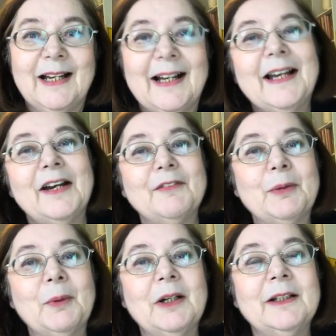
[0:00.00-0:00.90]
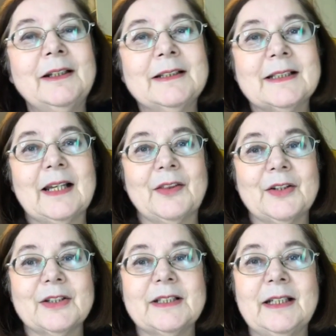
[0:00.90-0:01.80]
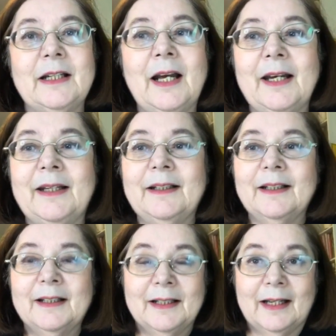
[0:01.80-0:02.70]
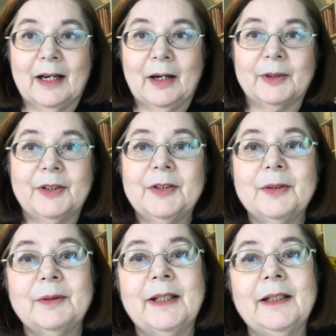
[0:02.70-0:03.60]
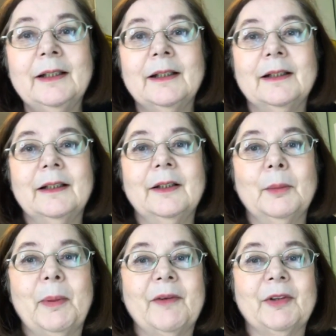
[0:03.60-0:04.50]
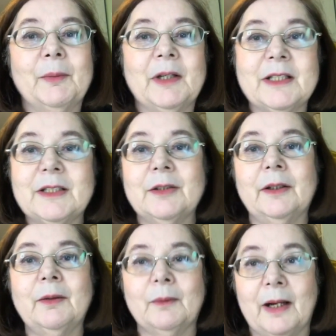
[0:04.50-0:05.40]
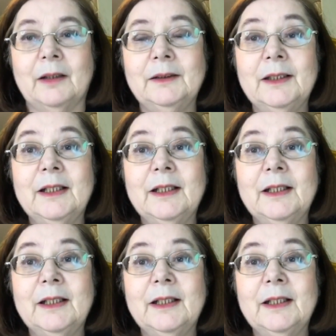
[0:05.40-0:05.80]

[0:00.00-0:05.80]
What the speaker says: Hi everyone, it's Thursday night. How are you doing? I hope everyone is doing well.